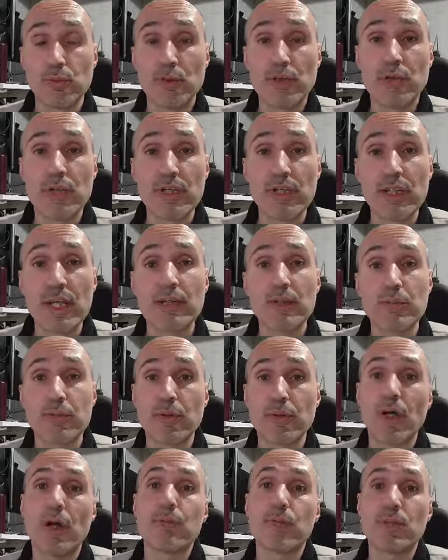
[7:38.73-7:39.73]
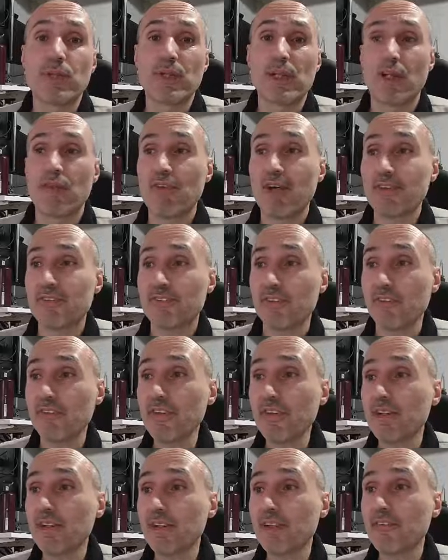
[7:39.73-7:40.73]
create a prompt with an advanced
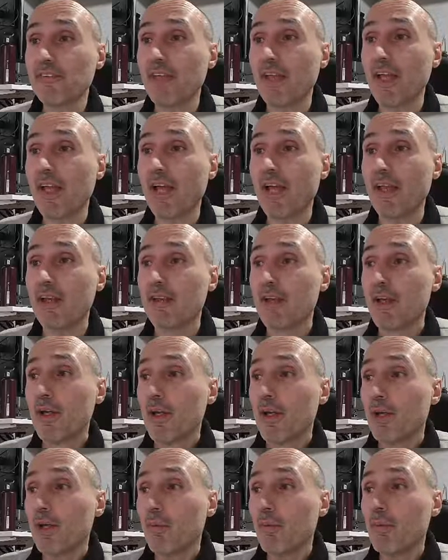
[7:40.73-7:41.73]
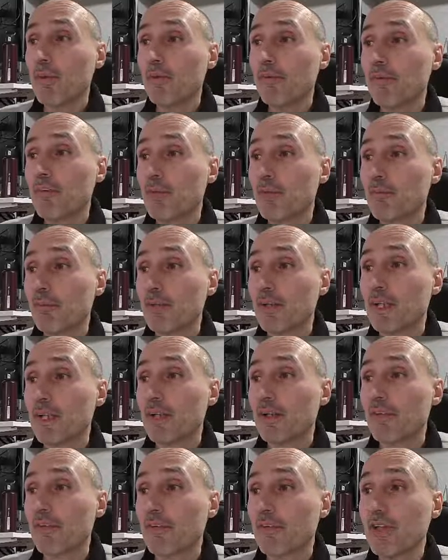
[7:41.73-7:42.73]
syntax, and we are
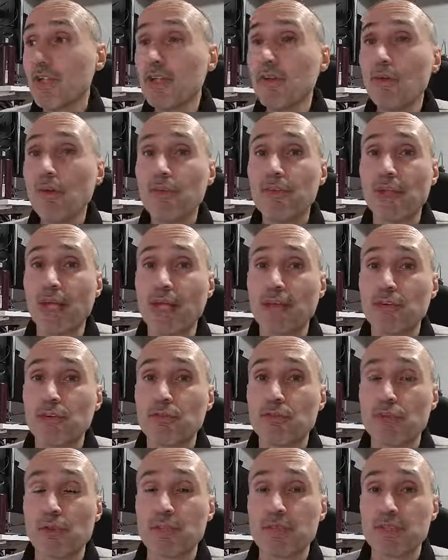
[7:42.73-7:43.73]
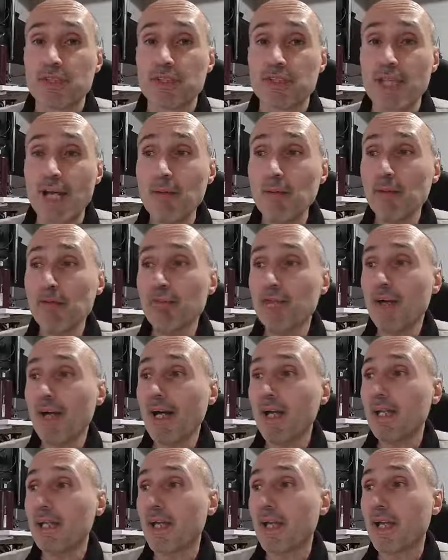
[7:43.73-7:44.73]
simply read all text from this YAML
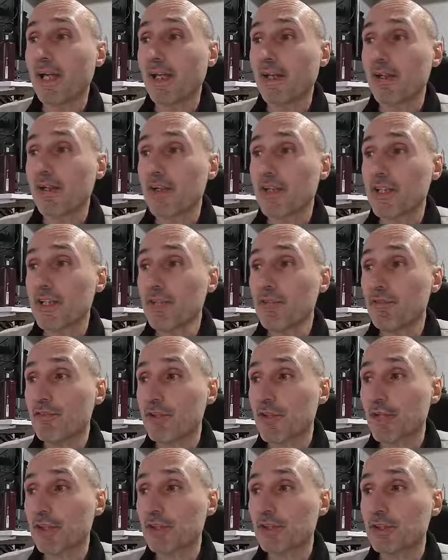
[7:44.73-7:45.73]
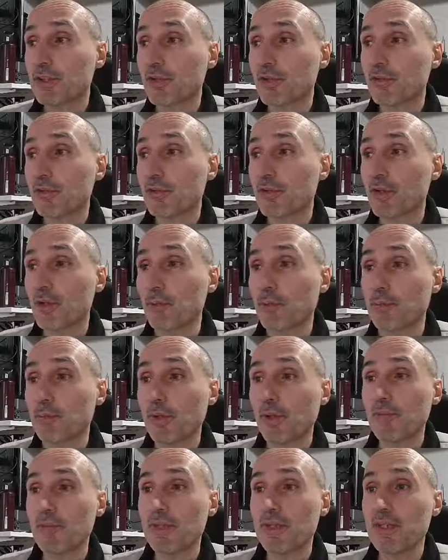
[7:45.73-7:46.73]
file and create function from
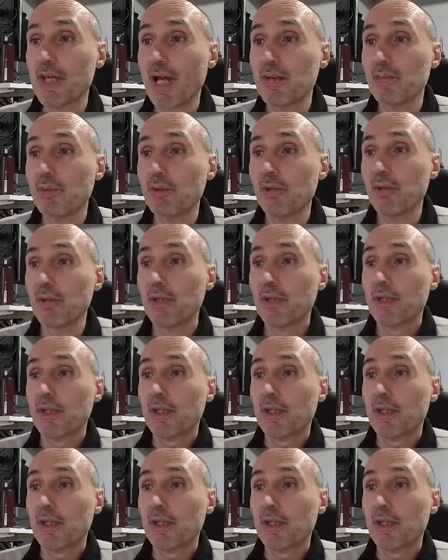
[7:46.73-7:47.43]
prompt YAML